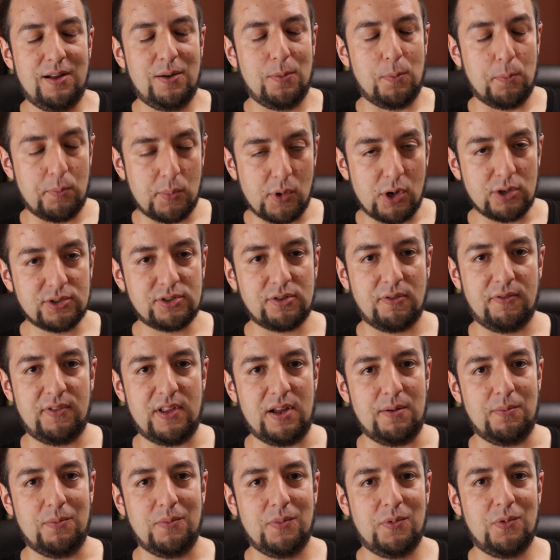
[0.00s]
most of
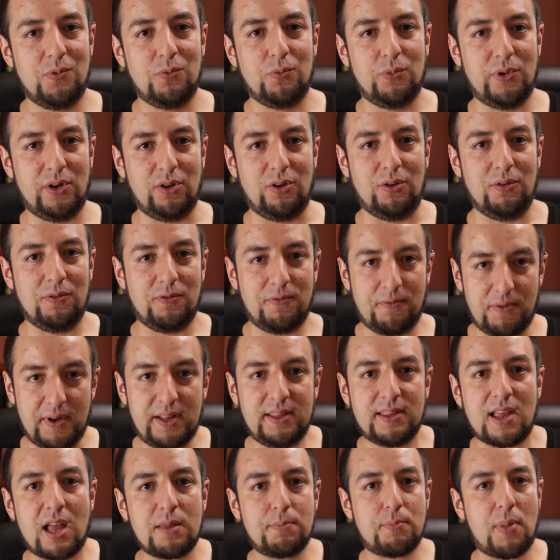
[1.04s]
them will
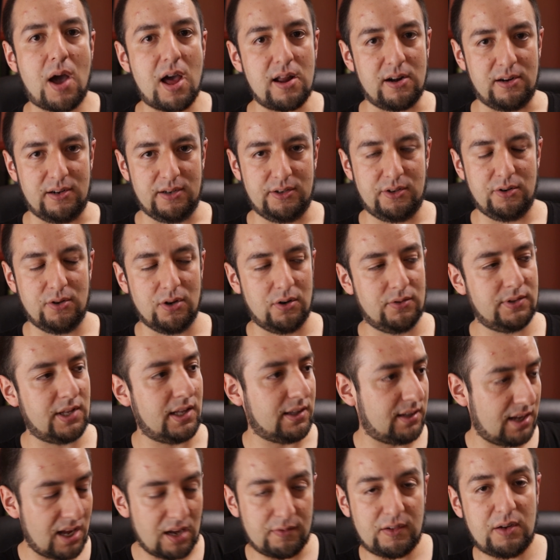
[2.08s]
fit that pattern, you know,
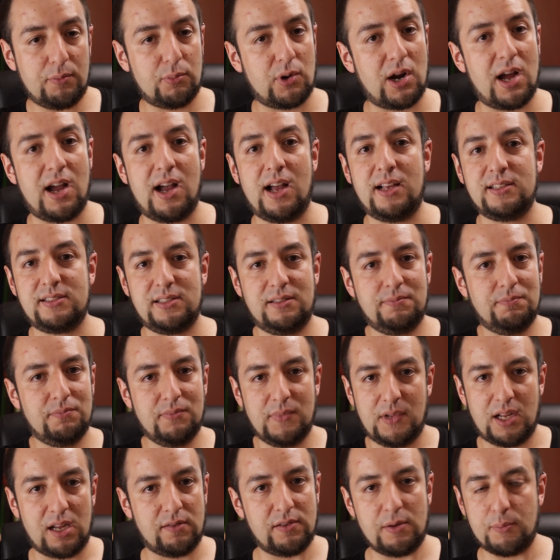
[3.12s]
that heavy brass,
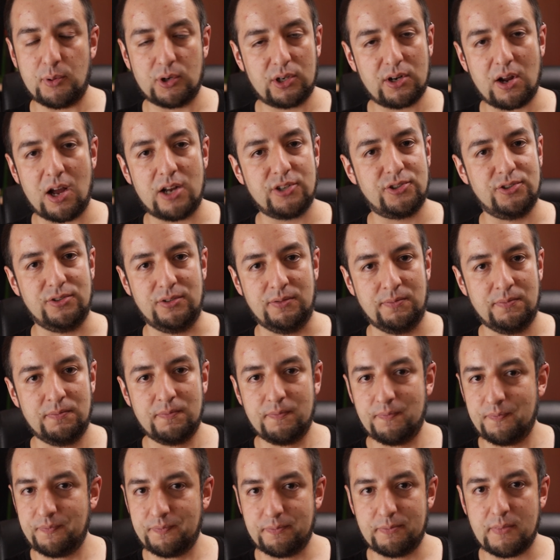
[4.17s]
heavy percussion,
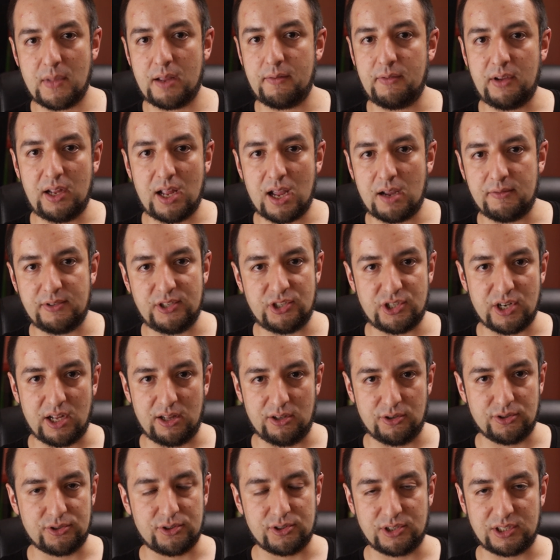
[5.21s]
maybe heavy
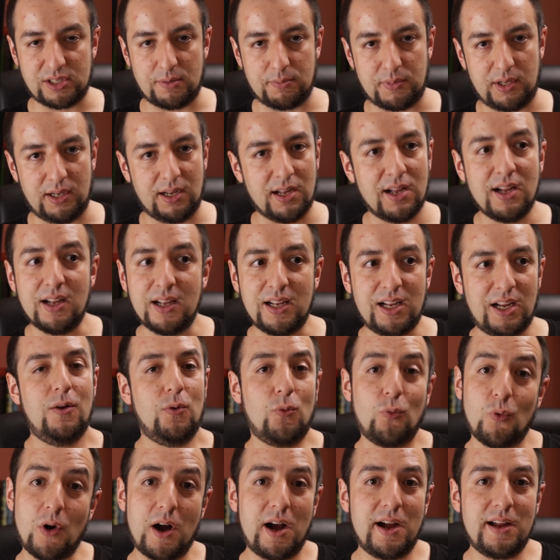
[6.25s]
cellos or something.
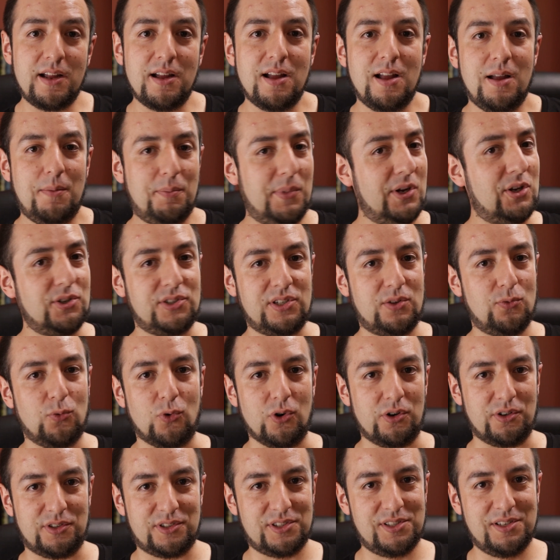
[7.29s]
Why? Because it
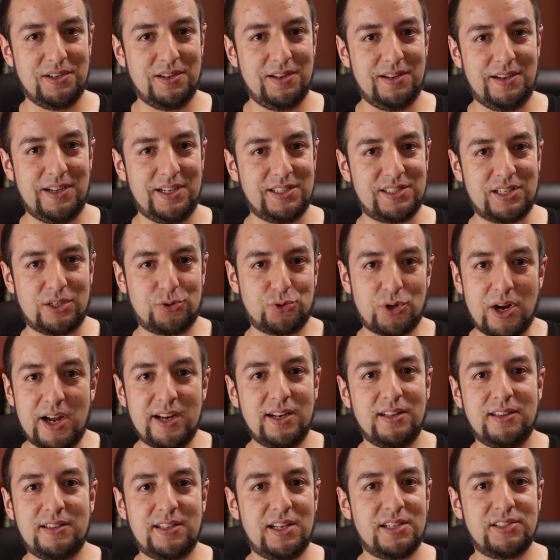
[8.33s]
works. It's a tried
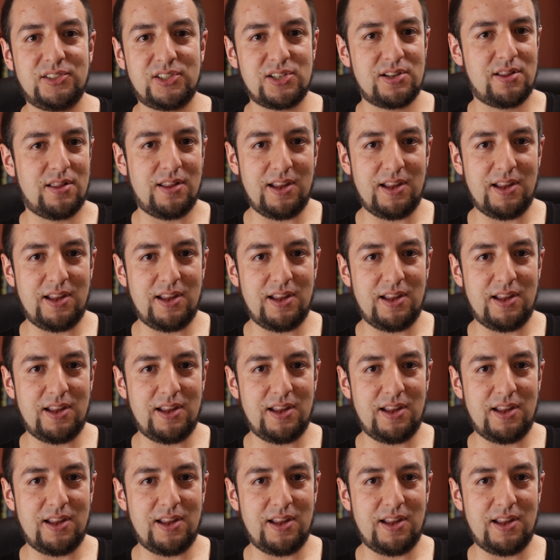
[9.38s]
and tested